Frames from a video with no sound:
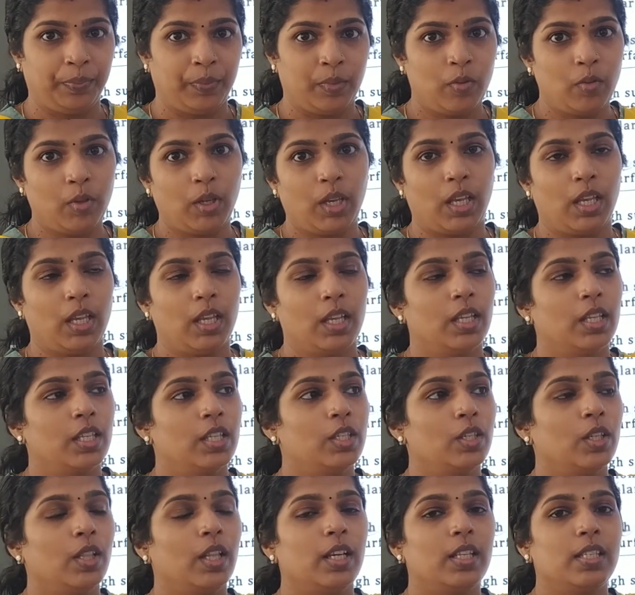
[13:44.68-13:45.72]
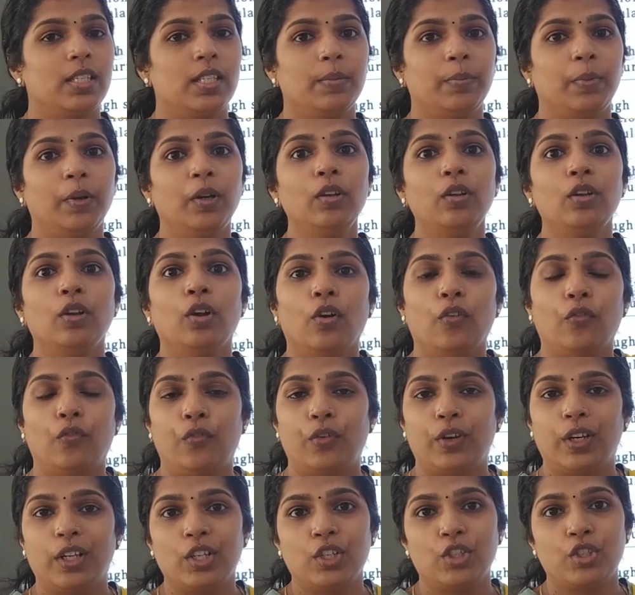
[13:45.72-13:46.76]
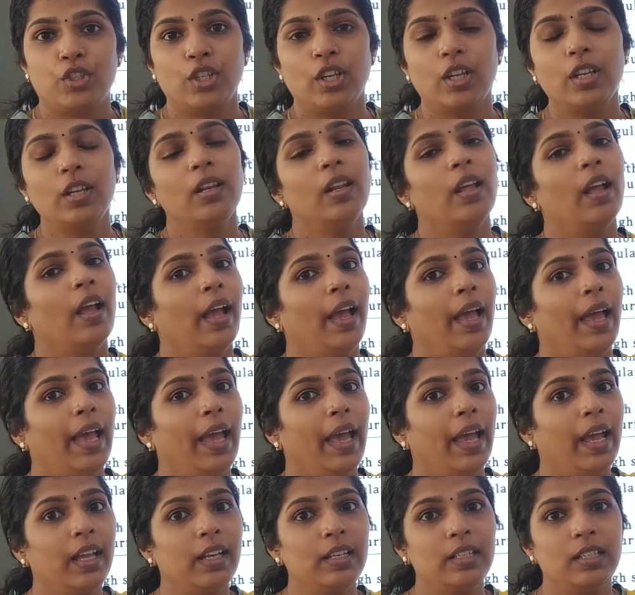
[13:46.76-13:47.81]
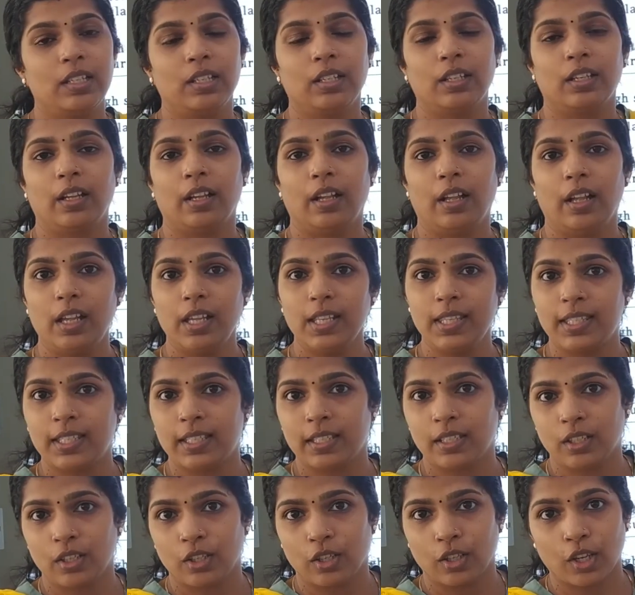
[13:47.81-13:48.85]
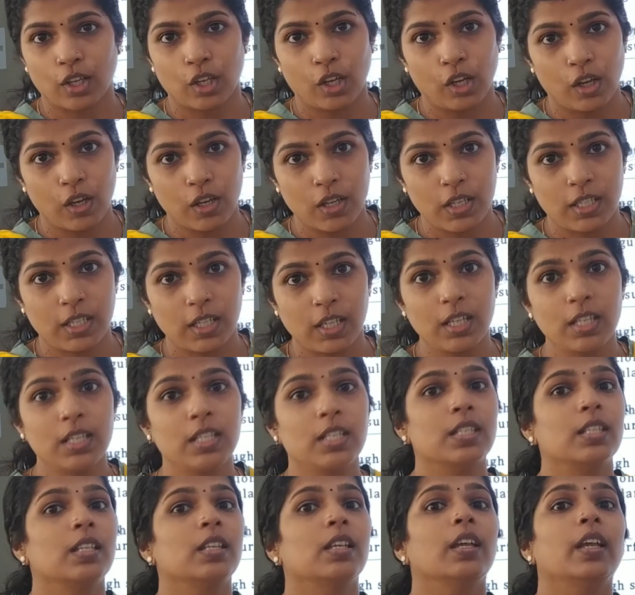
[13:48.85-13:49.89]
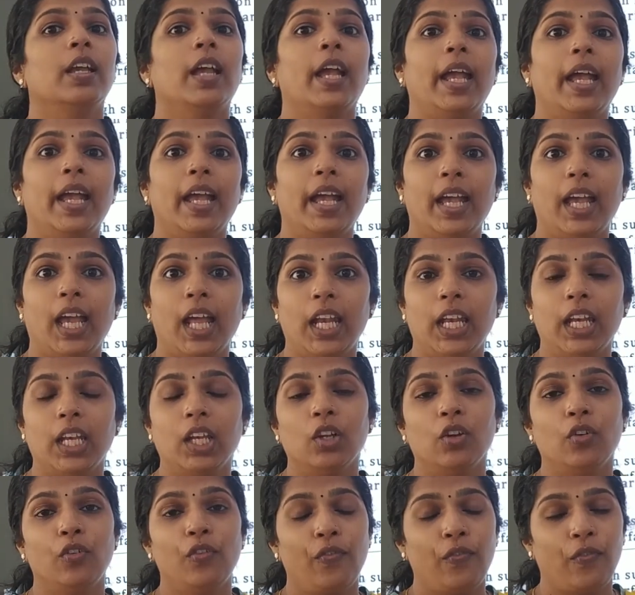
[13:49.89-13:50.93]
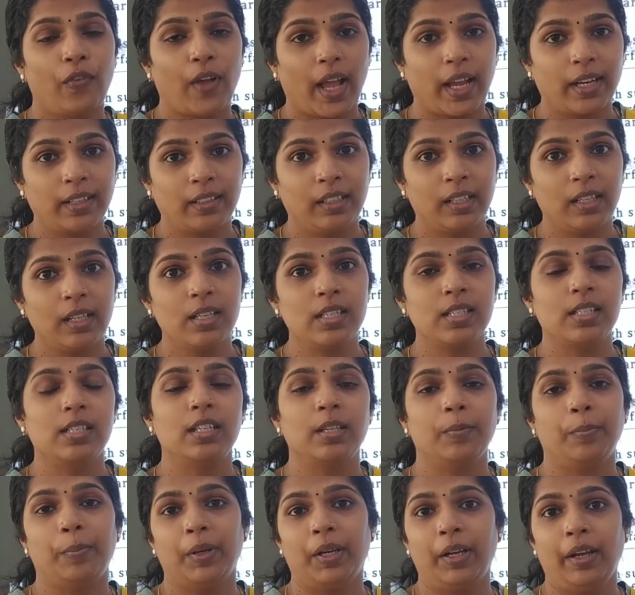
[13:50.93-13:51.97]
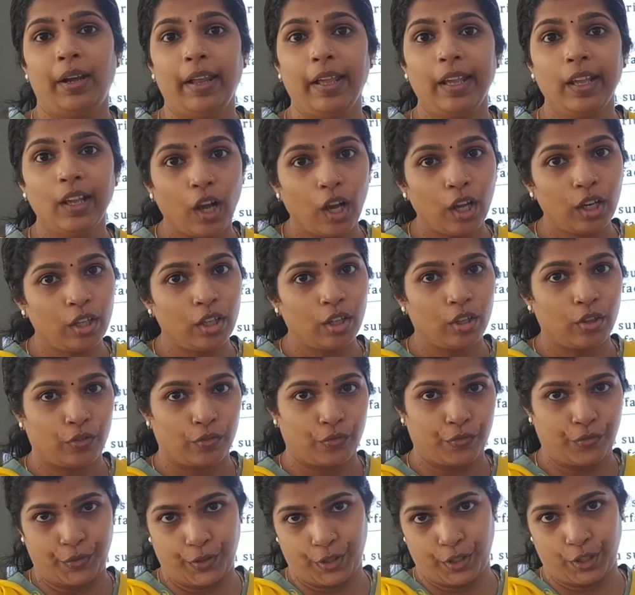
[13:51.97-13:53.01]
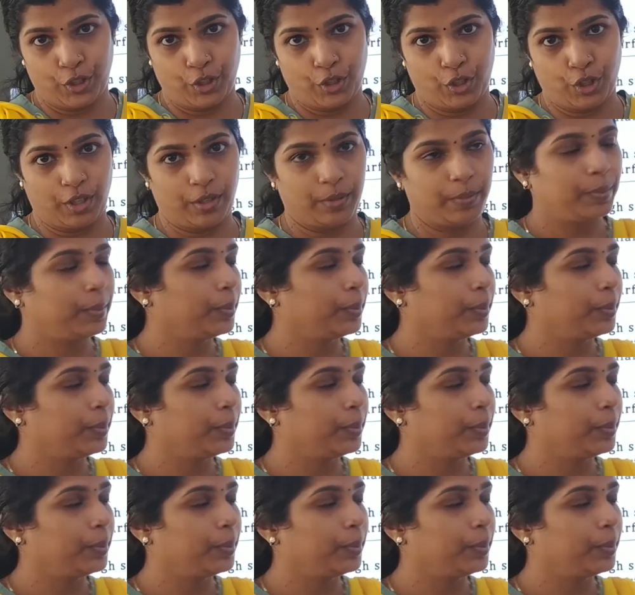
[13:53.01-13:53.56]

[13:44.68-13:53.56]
Okay, so that's about friction and its causes and factors depending on friction.